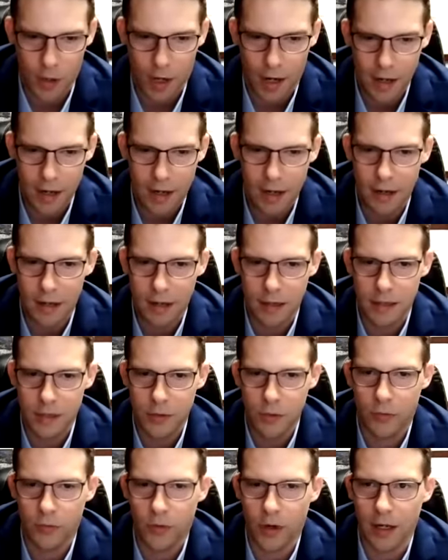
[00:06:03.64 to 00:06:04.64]
I got
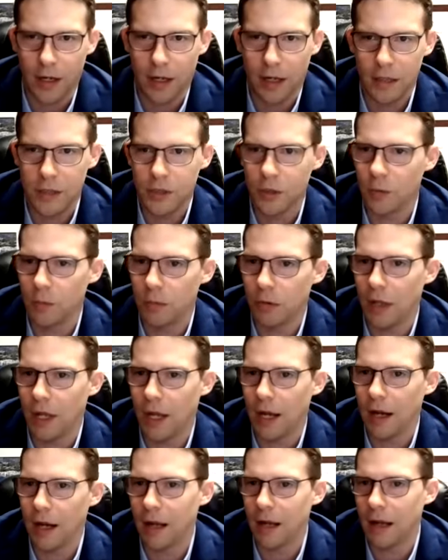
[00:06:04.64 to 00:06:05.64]
into financial
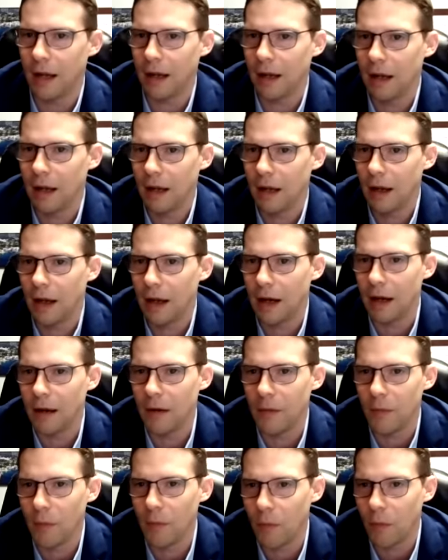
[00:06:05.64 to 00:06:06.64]
planning
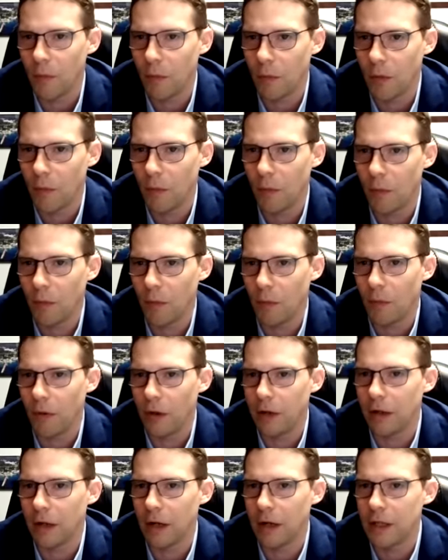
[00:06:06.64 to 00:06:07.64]

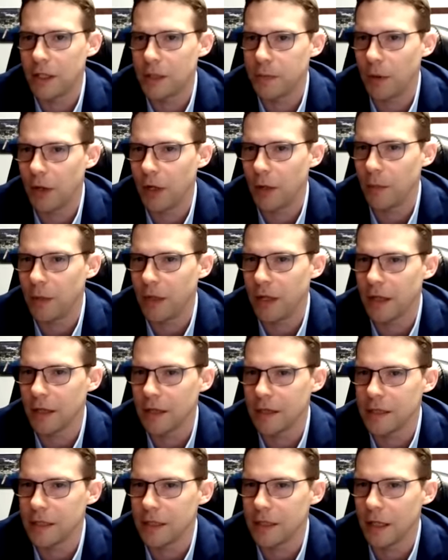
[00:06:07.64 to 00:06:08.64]
in large part
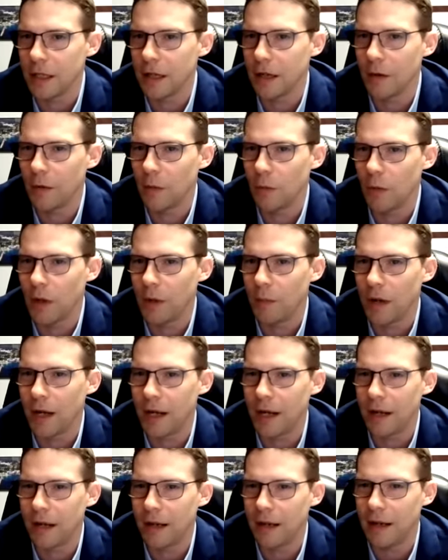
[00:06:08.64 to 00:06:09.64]
because when
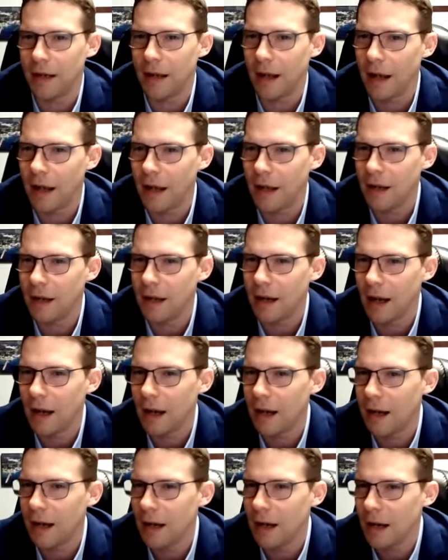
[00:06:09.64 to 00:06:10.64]
my dad
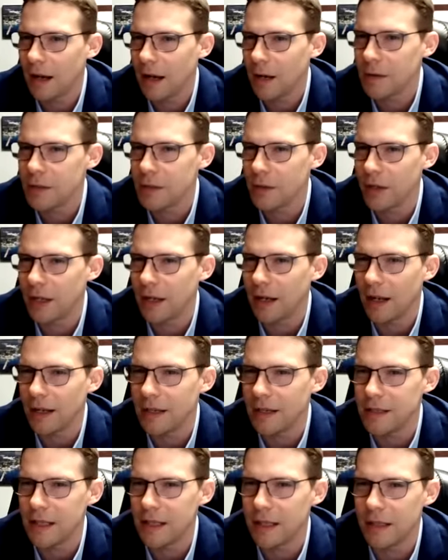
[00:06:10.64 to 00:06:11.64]
died, I was only
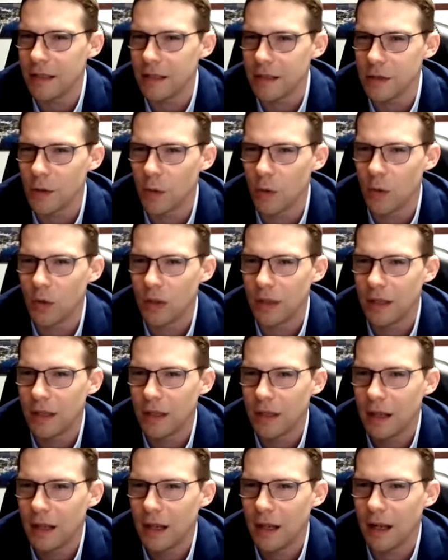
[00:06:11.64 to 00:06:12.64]
19 years old,
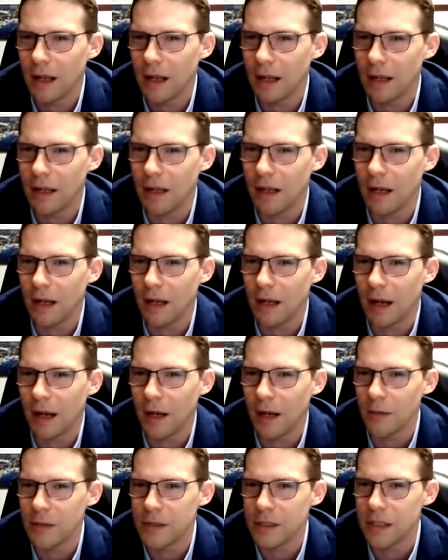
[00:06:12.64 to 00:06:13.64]
and
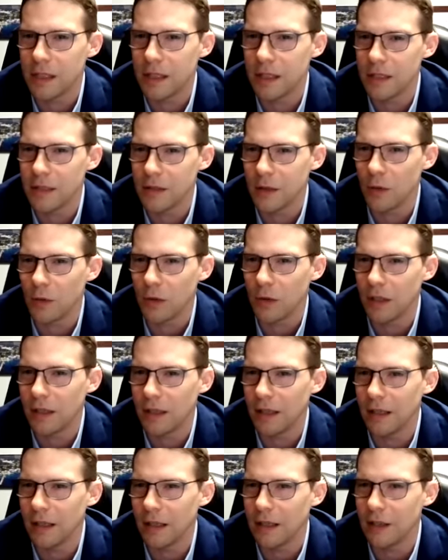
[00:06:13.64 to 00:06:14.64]
I was his
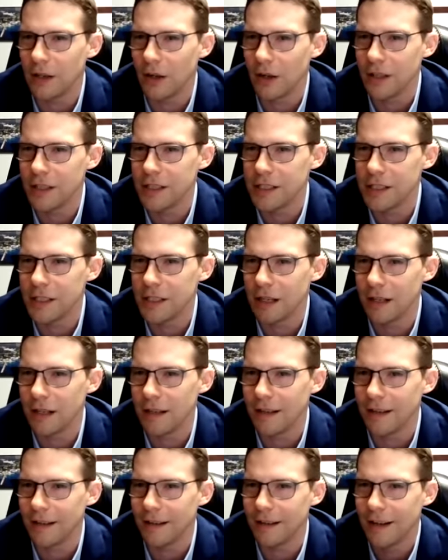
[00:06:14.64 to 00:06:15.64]
only adult
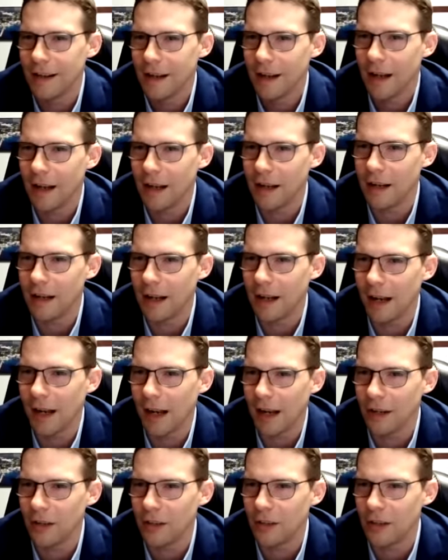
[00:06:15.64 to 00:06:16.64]
son and had to
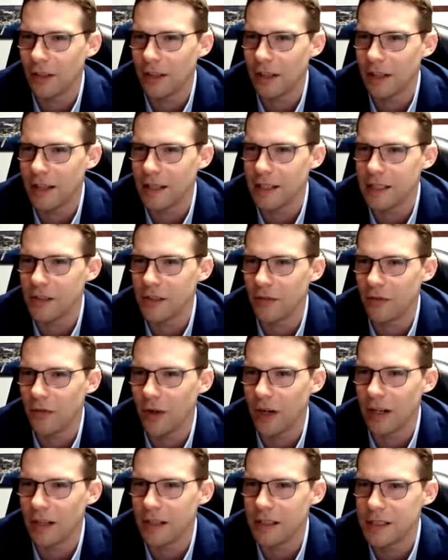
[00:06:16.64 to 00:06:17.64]
handle his
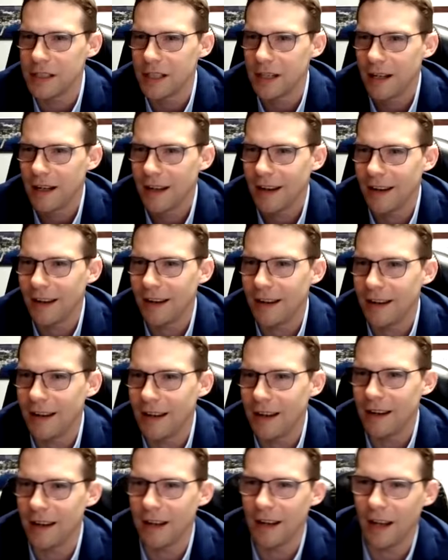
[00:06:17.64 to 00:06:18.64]
affairs. And
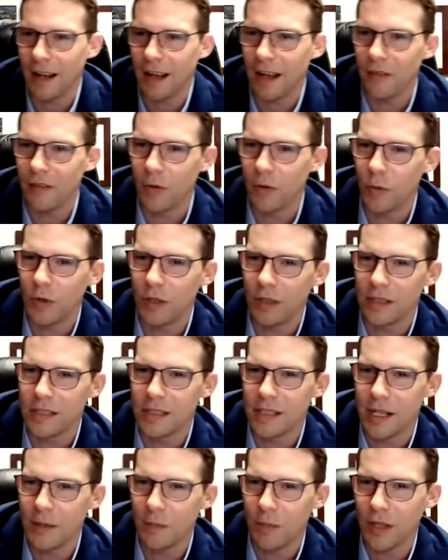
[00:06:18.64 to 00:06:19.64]
he didn't have a real
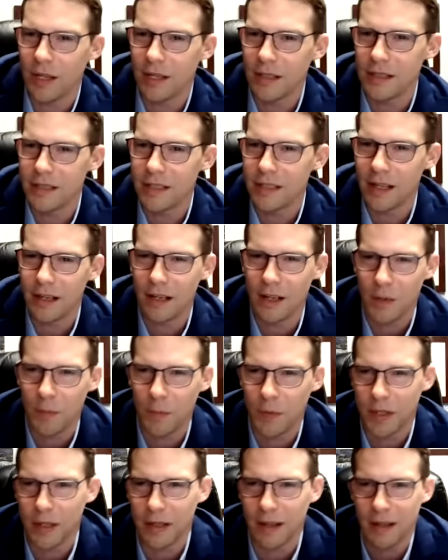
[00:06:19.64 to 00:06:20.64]
estate plan set
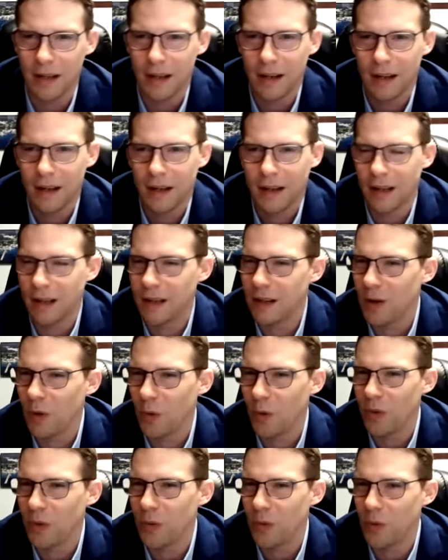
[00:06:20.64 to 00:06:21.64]
up, and kind of
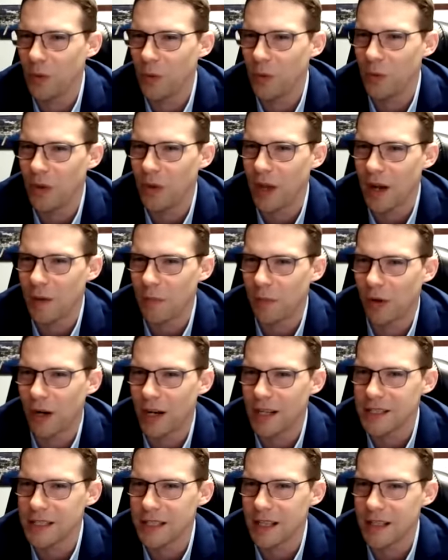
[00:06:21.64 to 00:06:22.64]
going through that
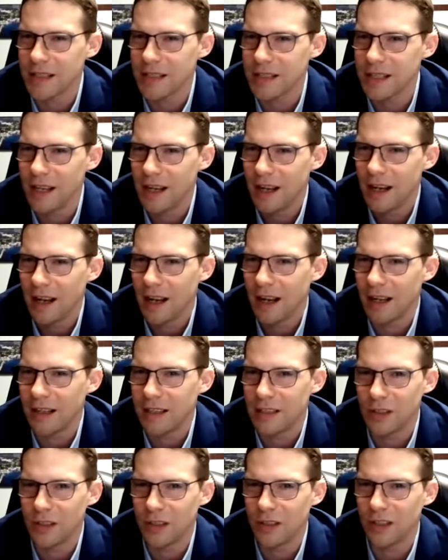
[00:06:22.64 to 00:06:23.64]
process, I
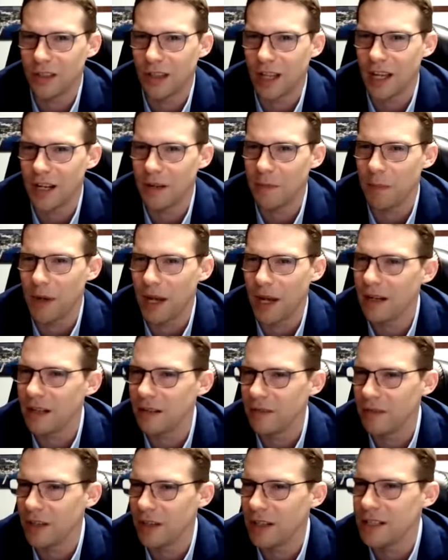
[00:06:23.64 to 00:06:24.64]
took a lot of bad
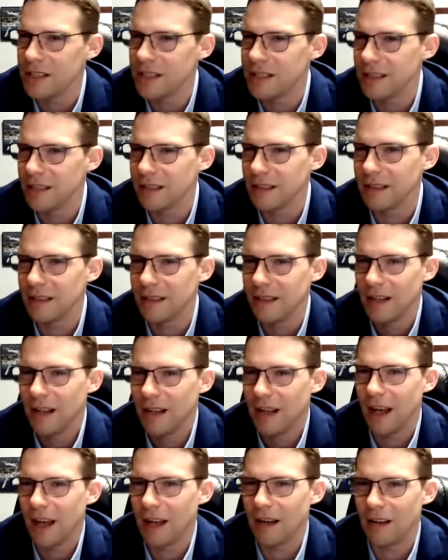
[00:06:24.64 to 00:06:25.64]
advice and
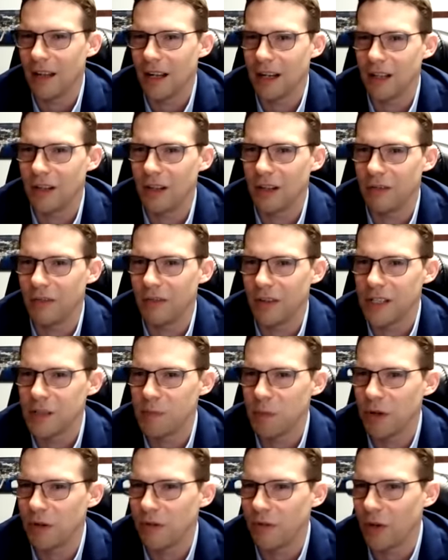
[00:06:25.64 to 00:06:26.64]
had a lot of good advice
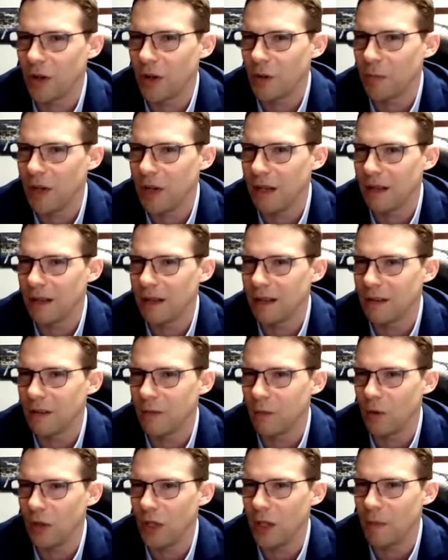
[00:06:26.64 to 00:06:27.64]
put in front of me, and
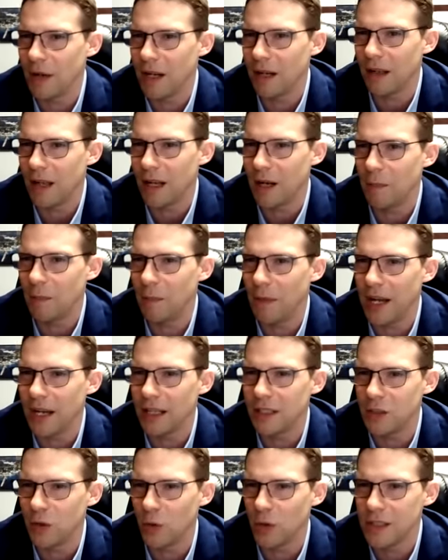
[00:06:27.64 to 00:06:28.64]
really made a lot of
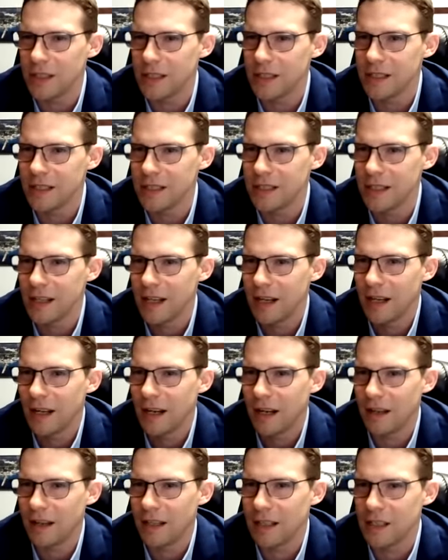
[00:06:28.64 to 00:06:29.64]
bad choices.
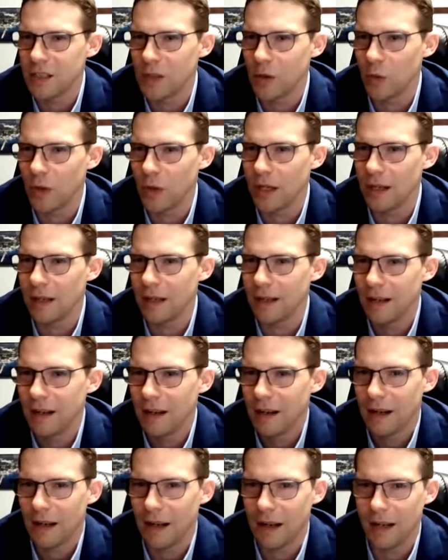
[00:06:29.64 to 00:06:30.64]
And then so when
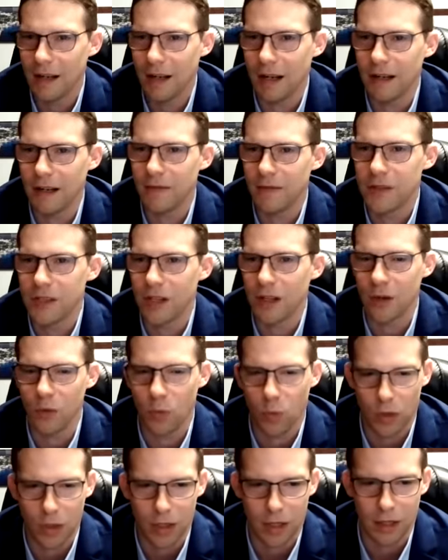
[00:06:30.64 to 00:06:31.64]
I kind of started
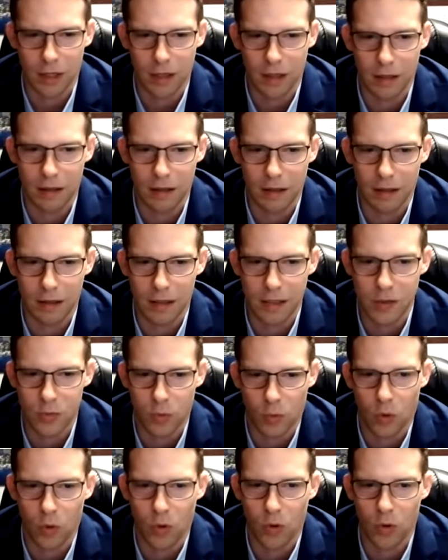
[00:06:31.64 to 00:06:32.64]
working in this
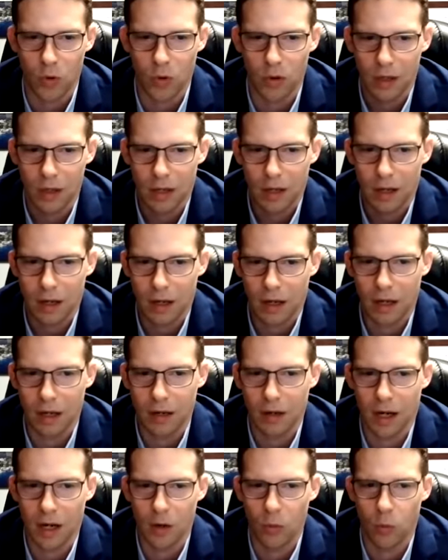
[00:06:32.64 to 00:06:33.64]
role, I
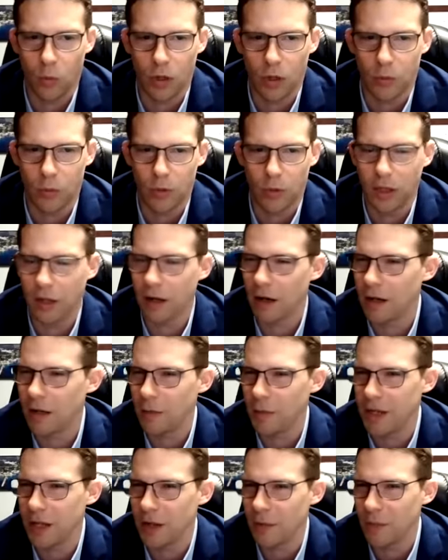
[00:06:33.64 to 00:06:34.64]
worked really hard to
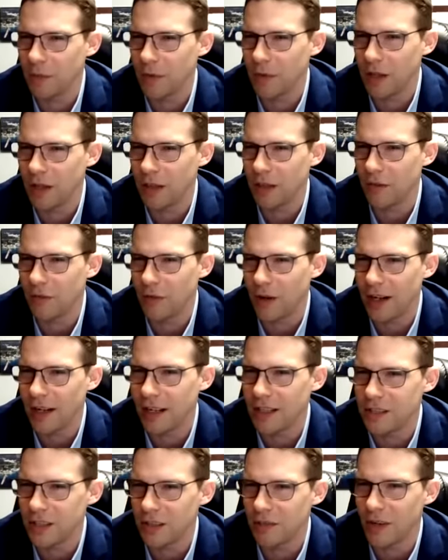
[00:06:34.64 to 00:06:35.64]
become like the
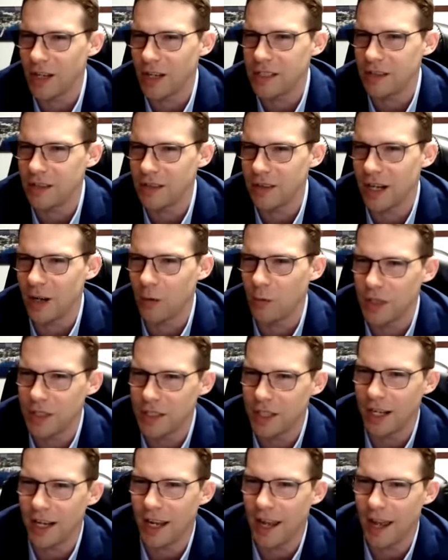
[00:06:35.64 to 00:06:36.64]
financial advisor that I
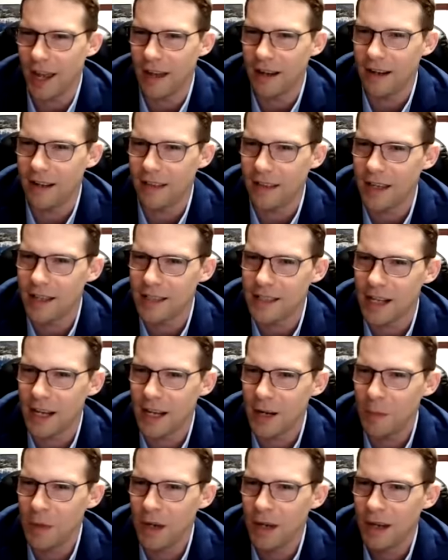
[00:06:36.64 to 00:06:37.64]
wished I had at that
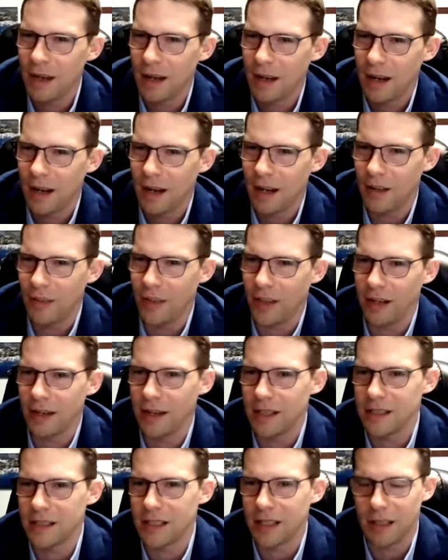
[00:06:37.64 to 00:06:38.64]
time. And then
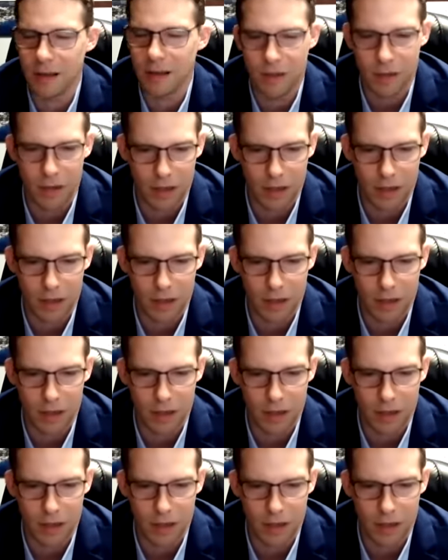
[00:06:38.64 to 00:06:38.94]
as I